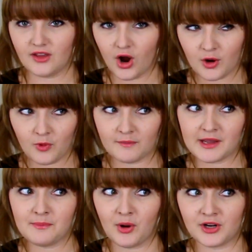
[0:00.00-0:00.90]
The
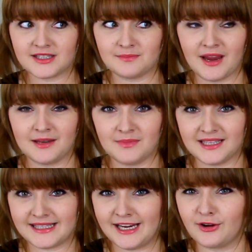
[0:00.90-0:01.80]
heartwarming parts made
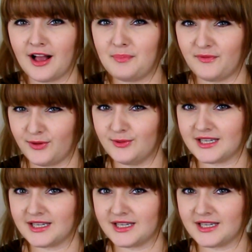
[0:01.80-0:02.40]
me tear up a few